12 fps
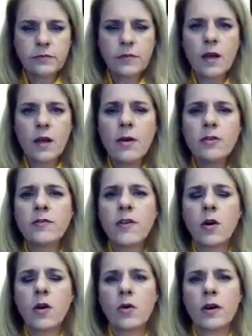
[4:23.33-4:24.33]
most of
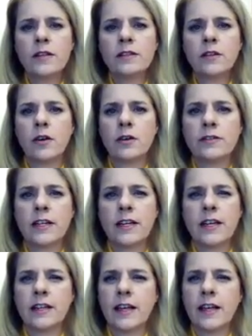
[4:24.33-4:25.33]
our organs are
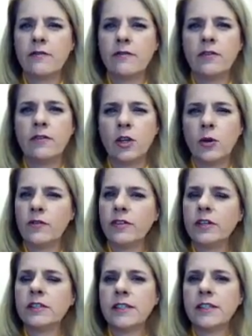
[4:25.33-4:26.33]
sitting in kind of a
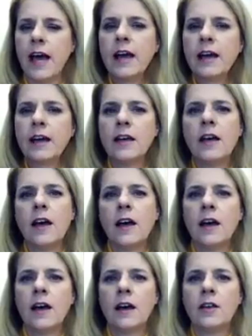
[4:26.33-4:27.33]
fluid-filled sac.
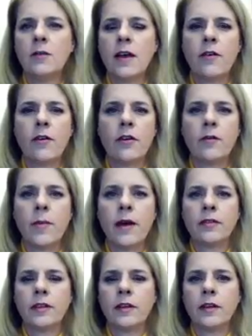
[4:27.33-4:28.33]
You may have heard
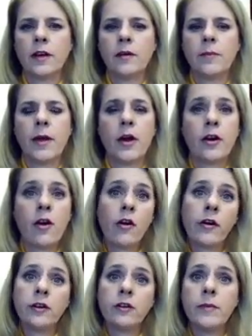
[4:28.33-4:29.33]
about the
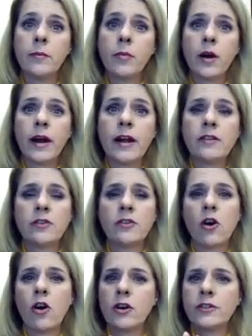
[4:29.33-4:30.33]
pericardial membranes, and your
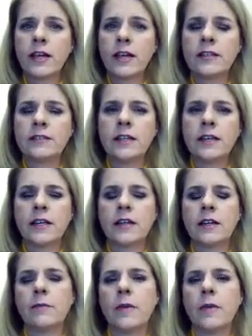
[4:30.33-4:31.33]
heart's kind of sitting
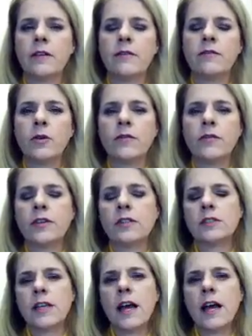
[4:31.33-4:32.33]
in a fluid-filled
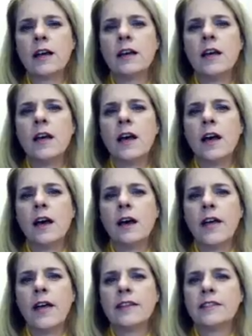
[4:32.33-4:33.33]
sac.
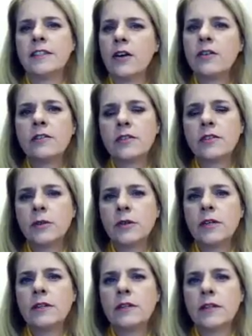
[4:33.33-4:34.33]
That serous
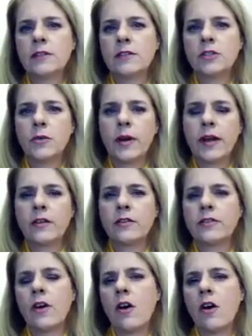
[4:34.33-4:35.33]
fluid that surrounds
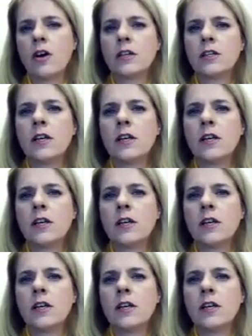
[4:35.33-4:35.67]
the heart